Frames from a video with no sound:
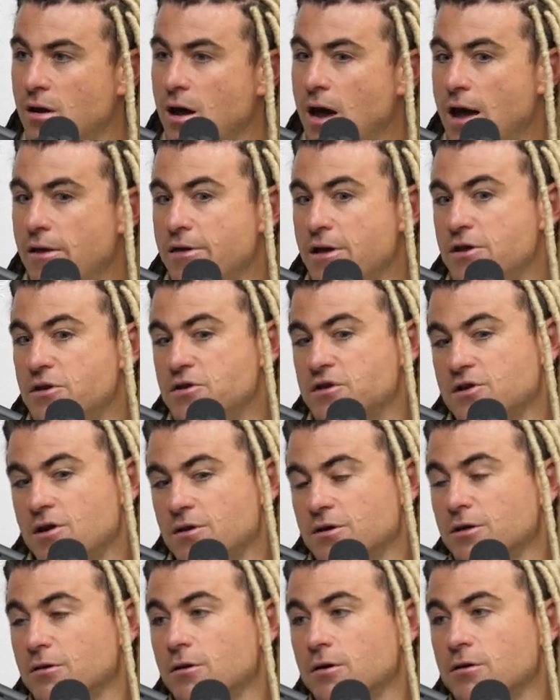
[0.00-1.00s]
And then you start
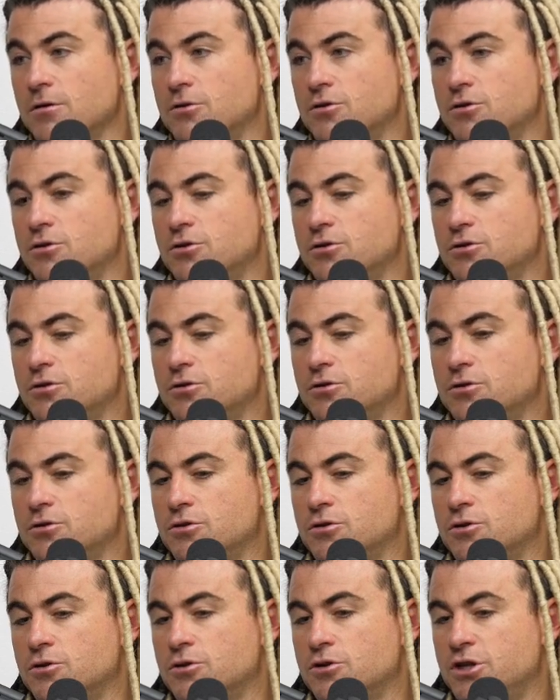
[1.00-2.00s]
to learn
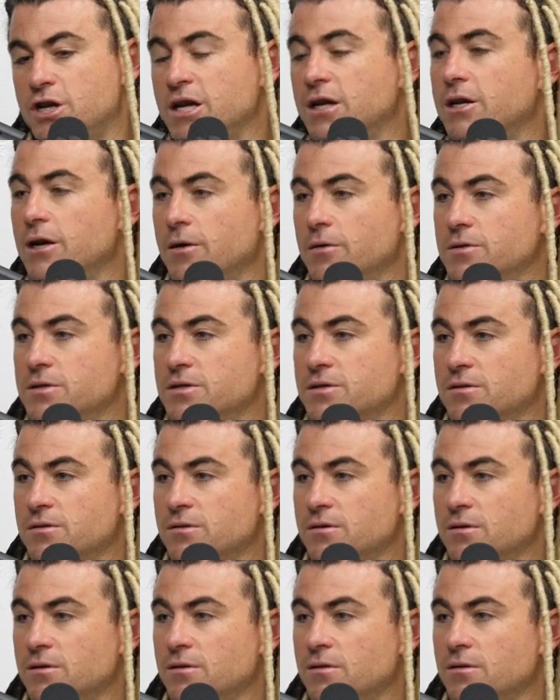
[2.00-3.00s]
cheat codes,
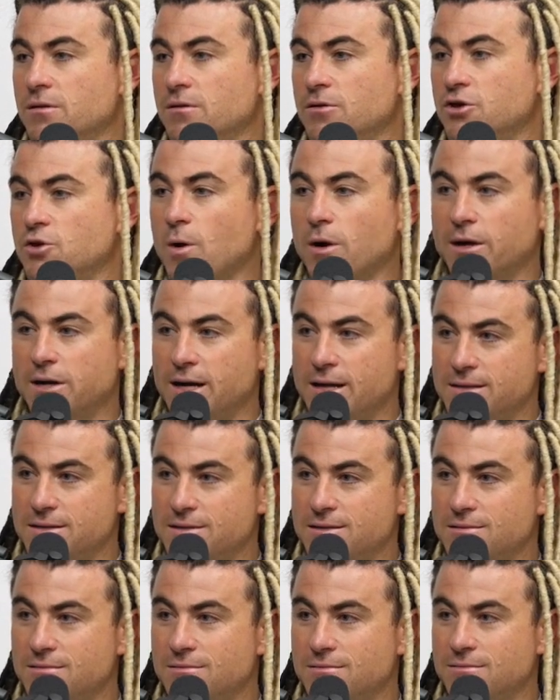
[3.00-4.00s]

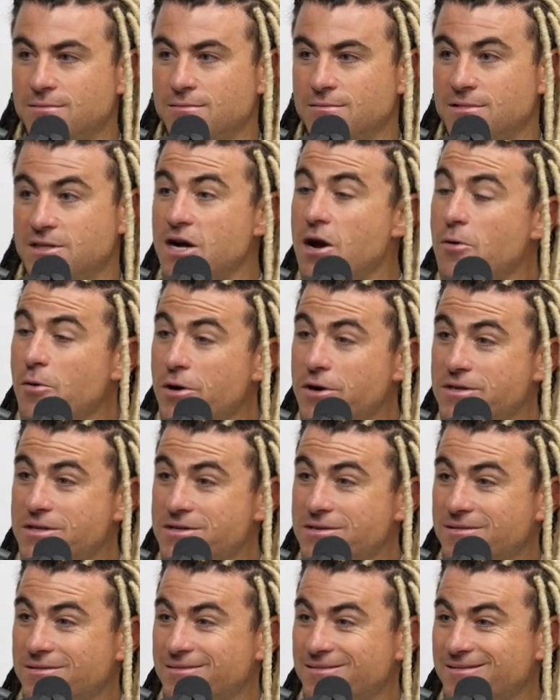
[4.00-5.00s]
shortcuts,
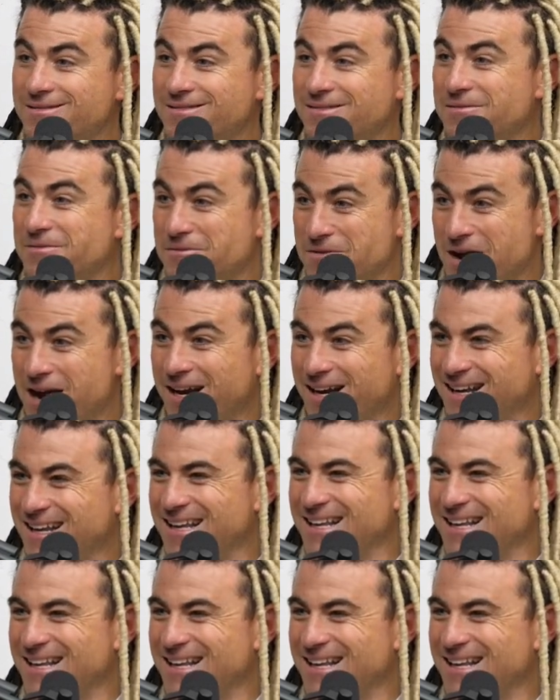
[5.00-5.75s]
steroids. Right?